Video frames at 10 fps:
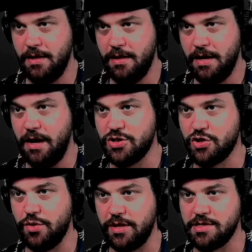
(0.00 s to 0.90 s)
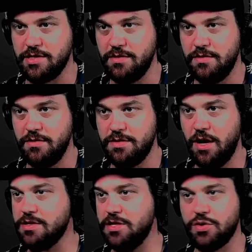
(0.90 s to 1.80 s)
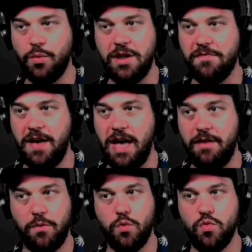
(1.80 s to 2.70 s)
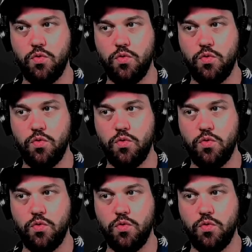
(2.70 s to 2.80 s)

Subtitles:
How's tricks? Doug's at 25. Ooh.